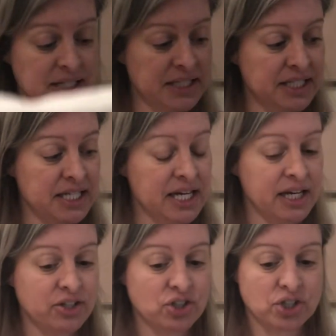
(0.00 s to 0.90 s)

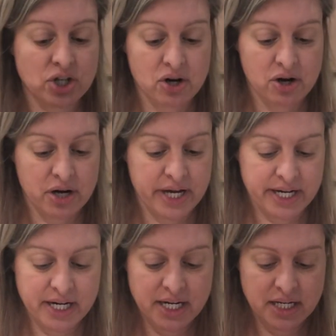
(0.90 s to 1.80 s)
stitched
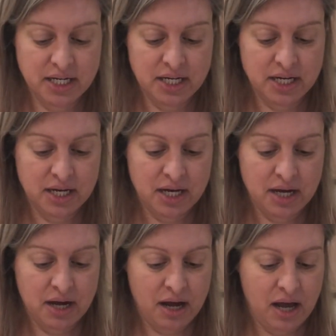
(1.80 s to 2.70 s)
on,
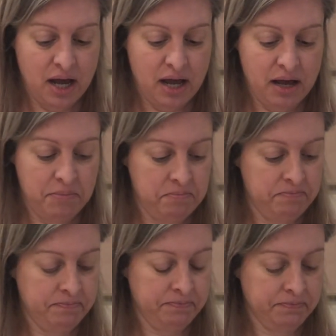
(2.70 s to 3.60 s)
I
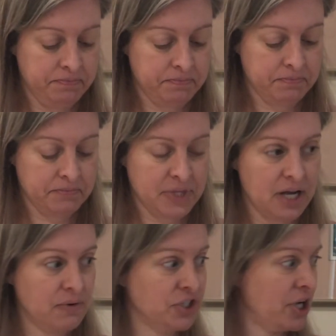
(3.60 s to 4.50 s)

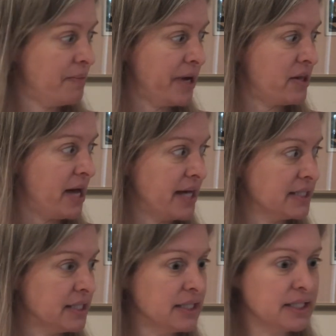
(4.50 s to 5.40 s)
wish I had my
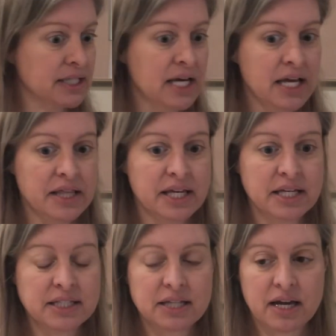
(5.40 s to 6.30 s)
glasses.
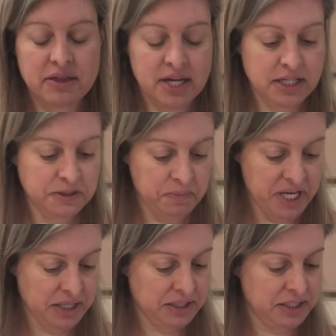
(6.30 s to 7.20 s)
This, I think, is
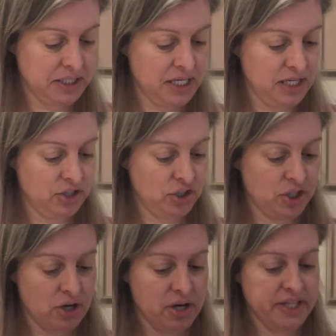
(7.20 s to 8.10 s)
being stitched
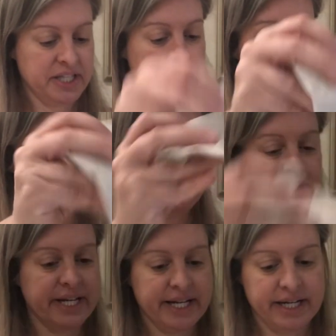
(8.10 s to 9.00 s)
on, this is a
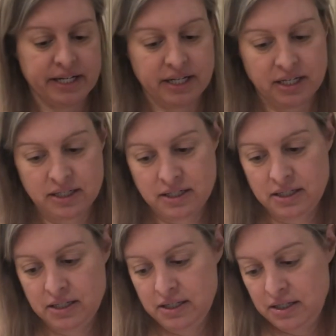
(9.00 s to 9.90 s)
linen.
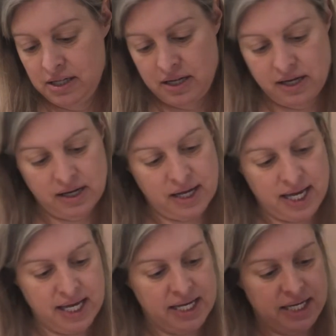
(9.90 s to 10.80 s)

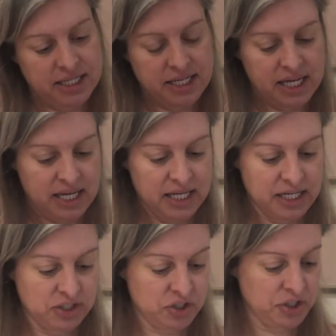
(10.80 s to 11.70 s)
And it
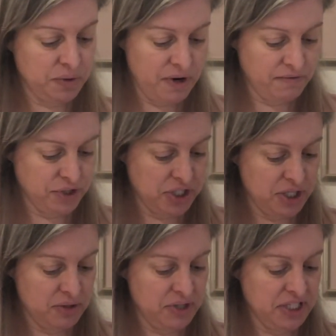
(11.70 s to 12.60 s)
is
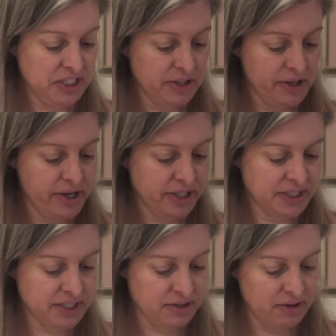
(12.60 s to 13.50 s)
2/2. This
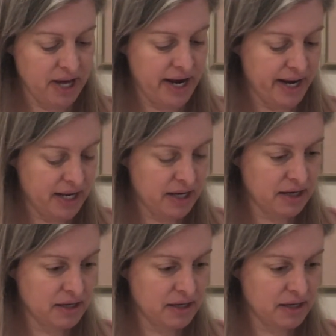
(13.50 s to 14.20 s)
looks like